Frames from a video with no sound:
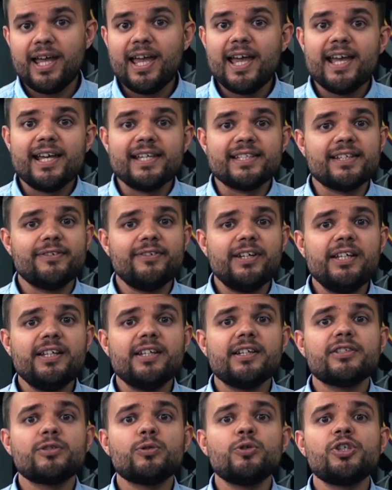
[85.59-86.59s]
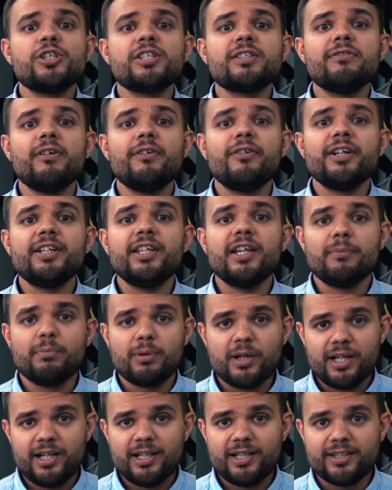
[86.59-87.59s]
Over the period of the project
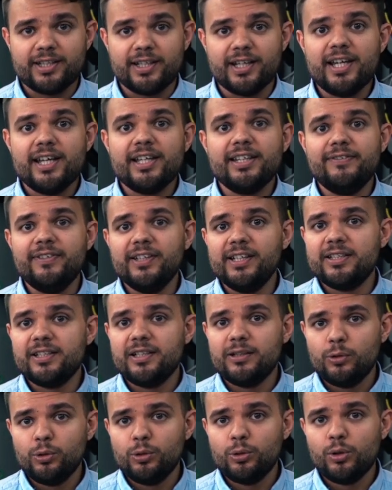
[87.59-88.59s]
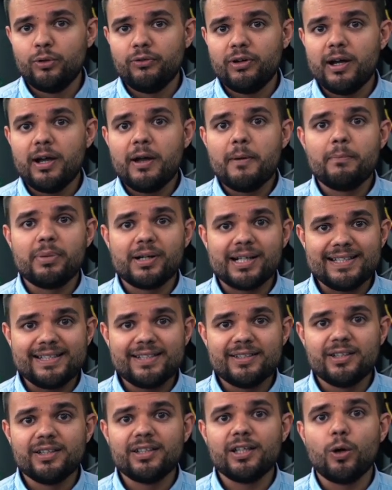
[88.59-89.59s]
Duyunov's Motors activity, a
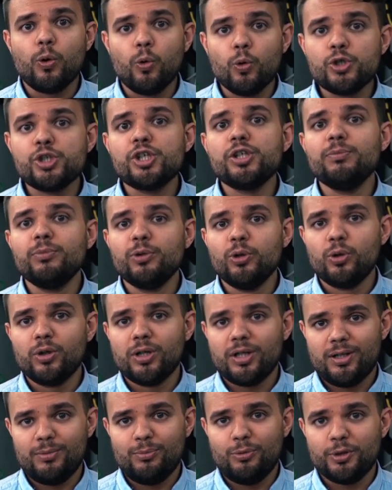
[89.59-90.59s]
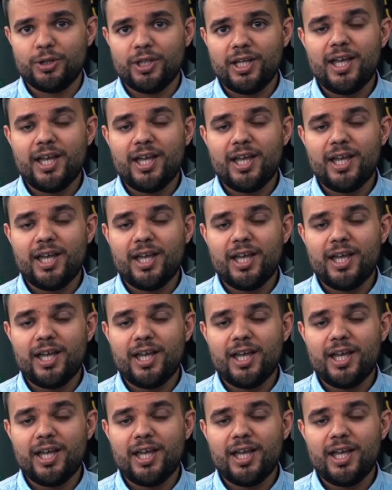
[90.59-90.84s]
lot of work has been done.